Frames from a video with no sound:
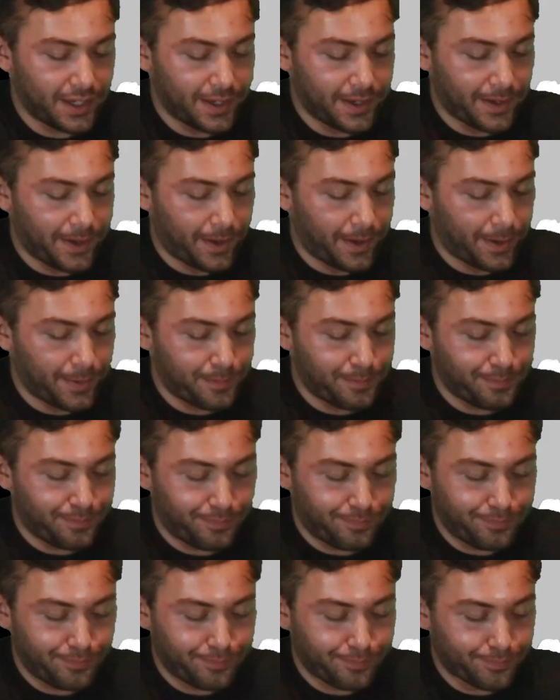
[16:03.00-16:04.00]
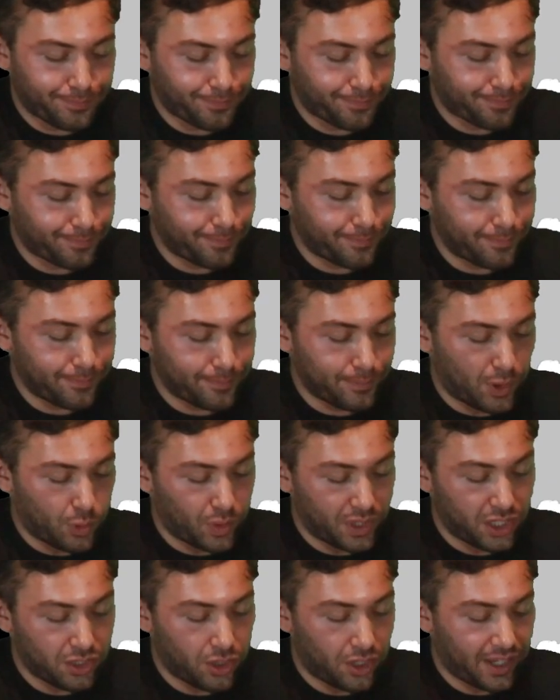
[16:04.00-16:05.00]
But
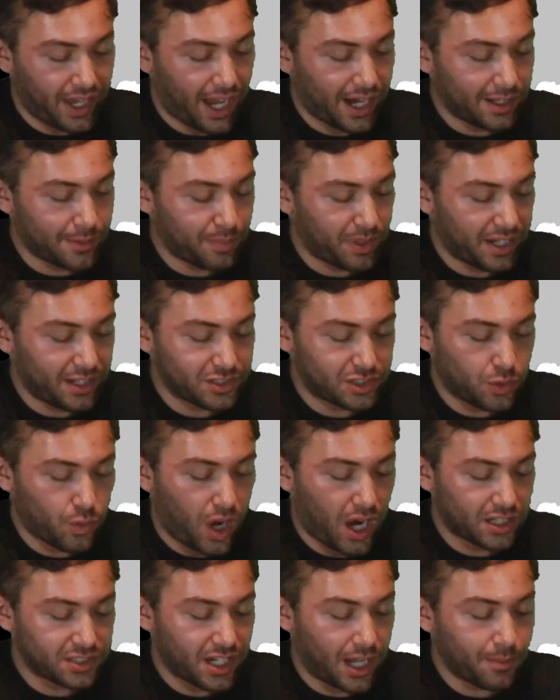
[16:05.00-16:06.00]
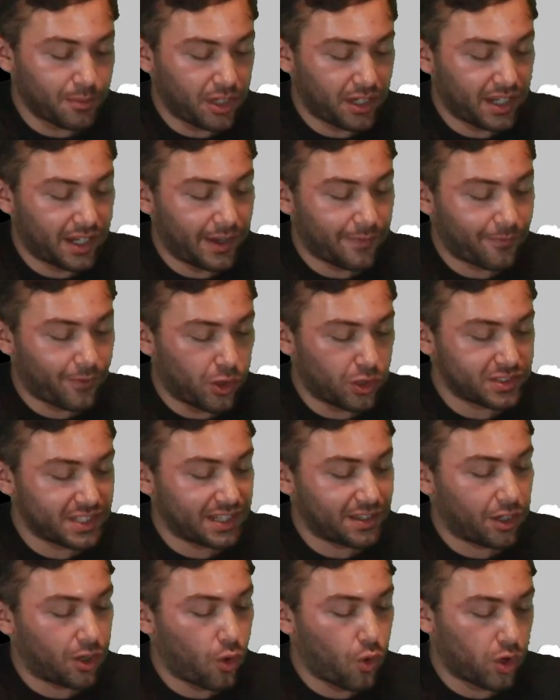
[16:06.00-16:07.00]
when you look at it, players to watch, I'm looking at first at
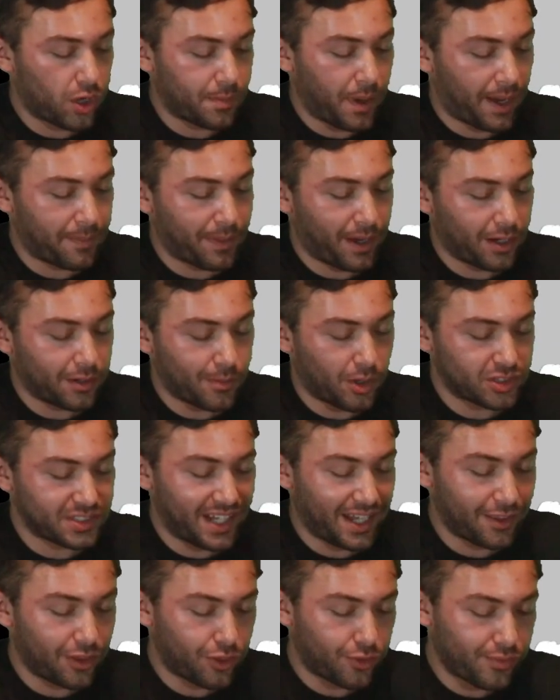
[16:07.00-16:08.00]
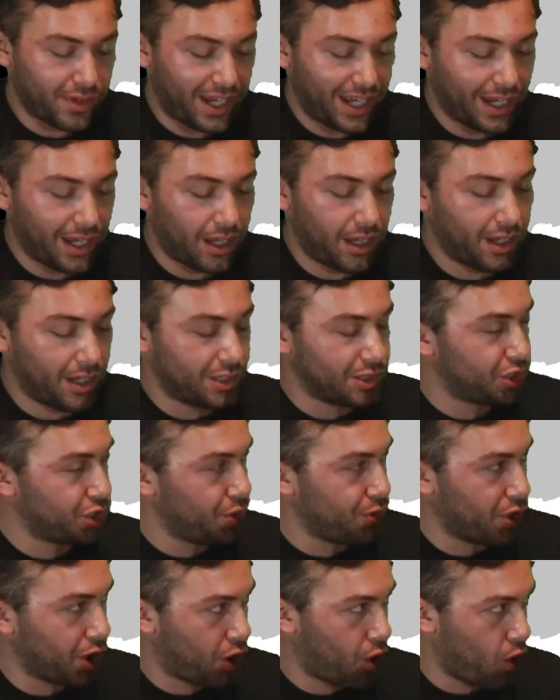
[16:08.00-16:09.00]
the quarterback battle, Mars. They had 3
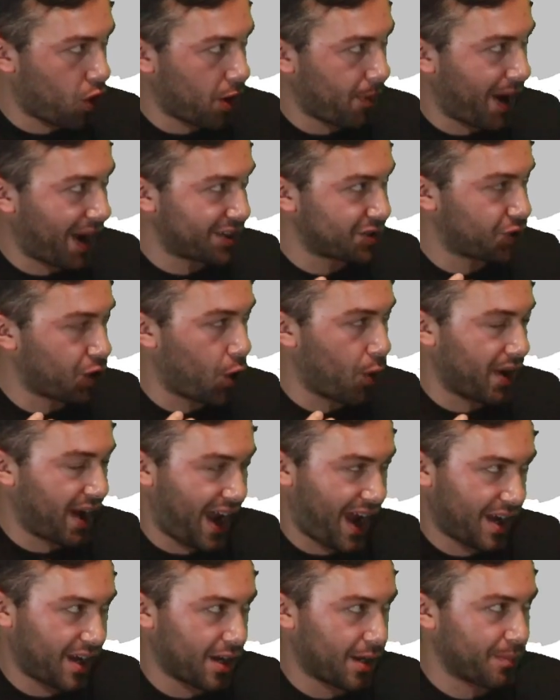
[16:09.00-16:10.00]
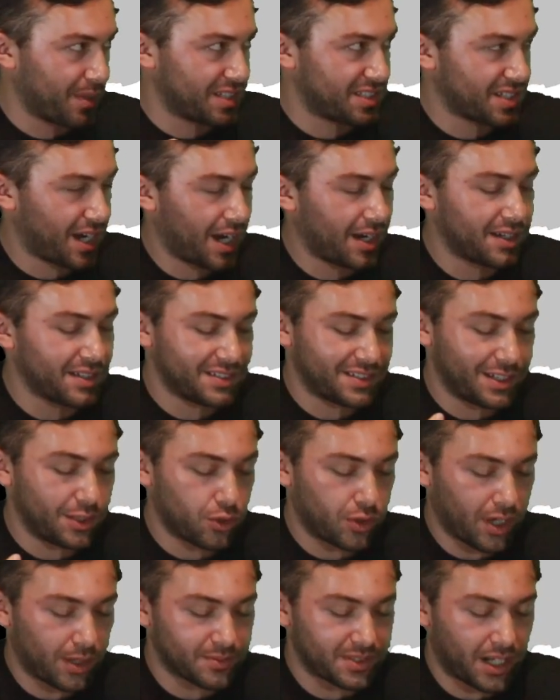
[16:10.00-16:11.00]
junior quarterbacks going at it. I'm excited to see who
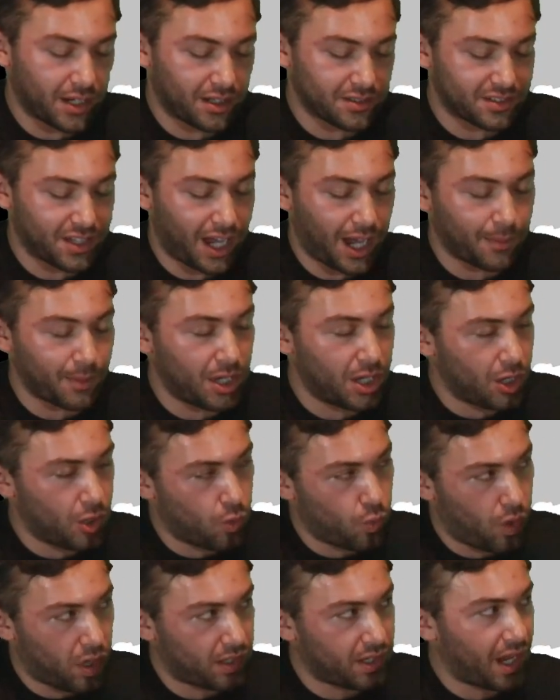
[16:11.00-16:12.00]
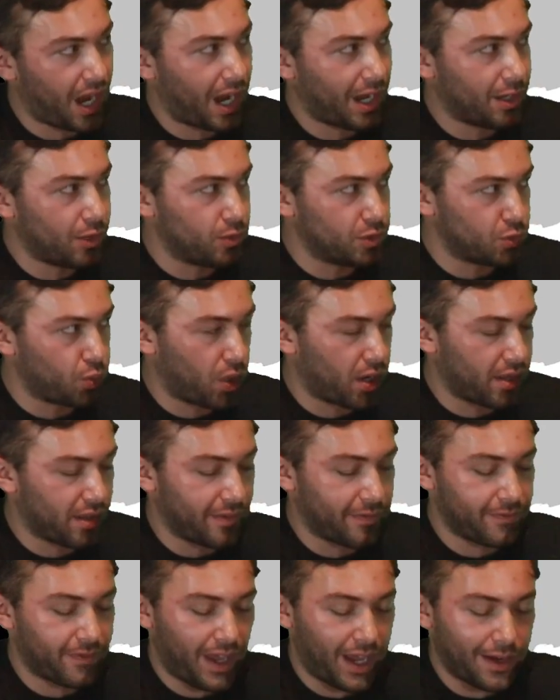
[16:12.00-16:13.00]
comes out on top. One guy who was one of the
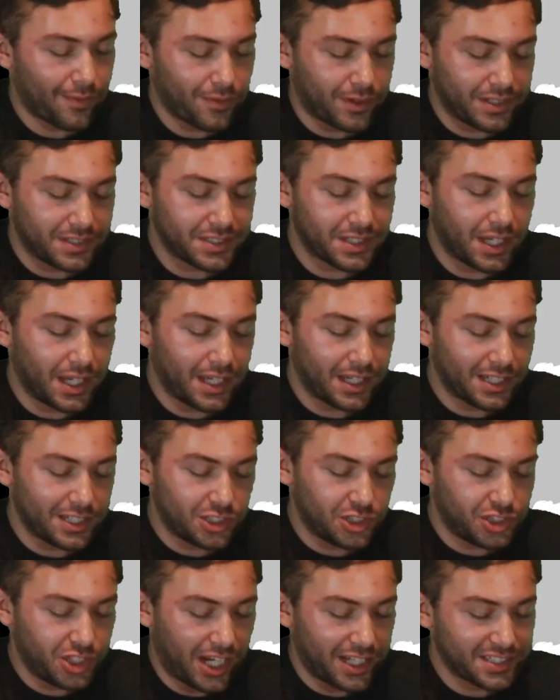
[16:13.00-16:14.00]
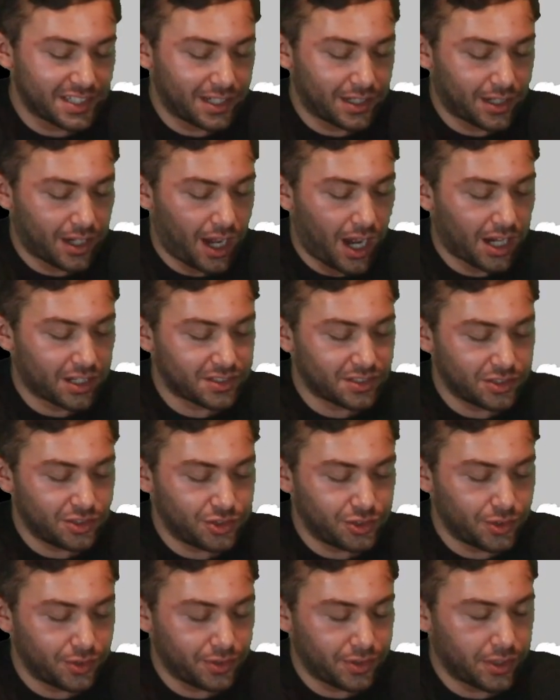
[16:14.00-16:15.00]
favorites is Jason Cox, the
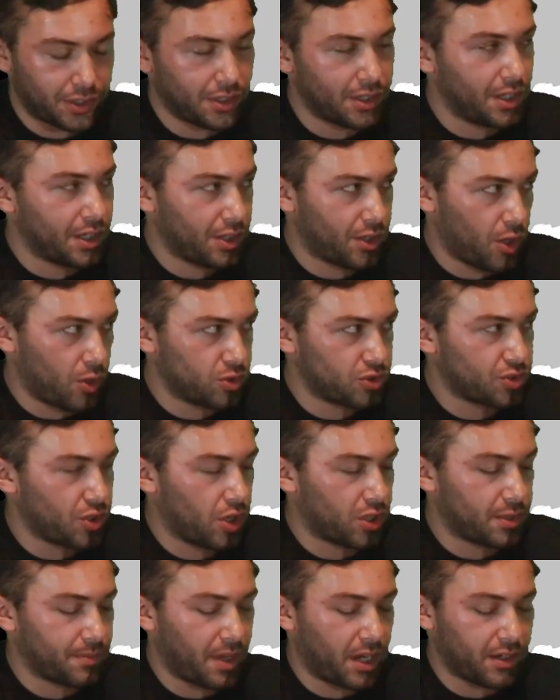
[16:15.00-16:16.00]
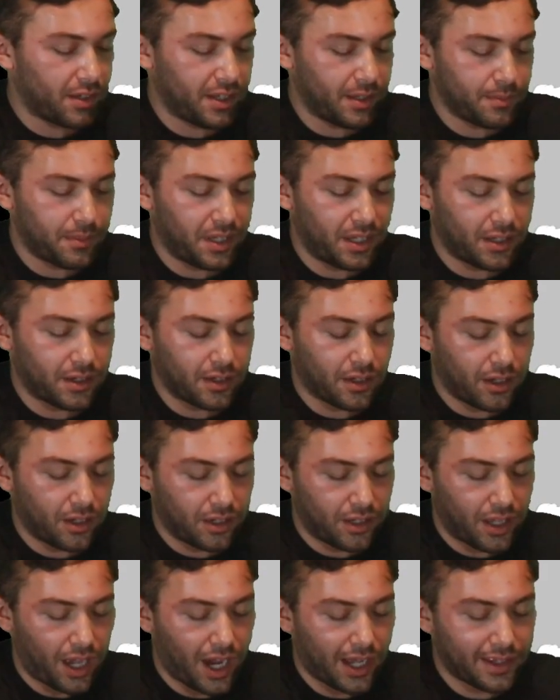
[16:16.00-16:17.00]
junior. Coach talked about him being a
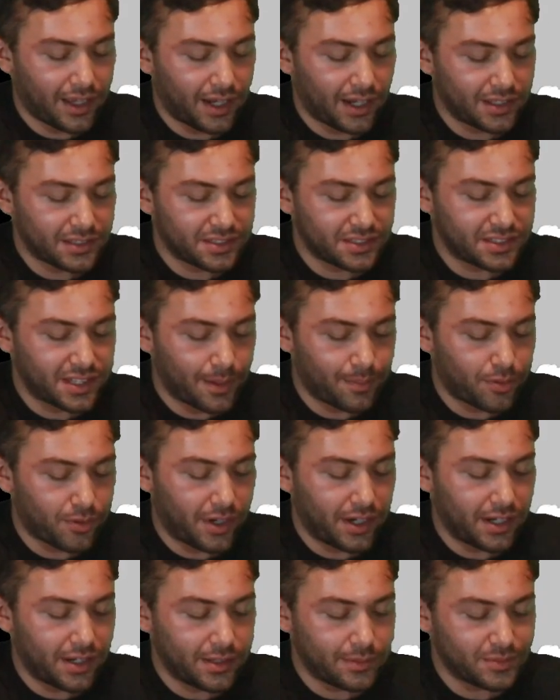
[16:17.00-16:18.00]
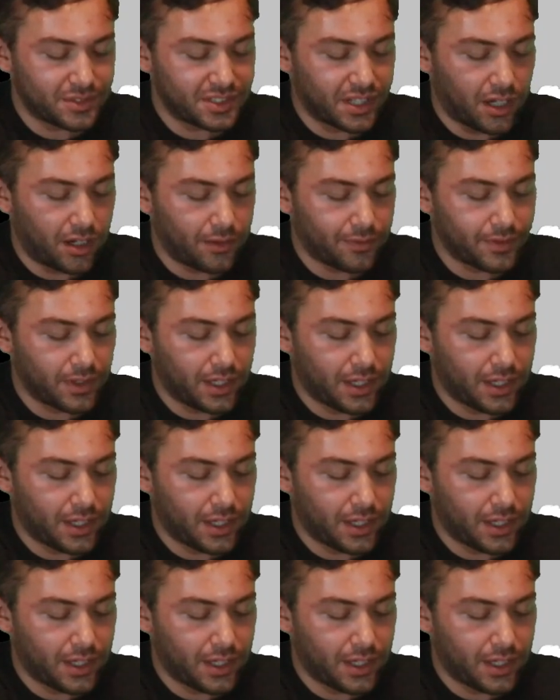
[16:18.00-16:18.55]
guy that has separated himself.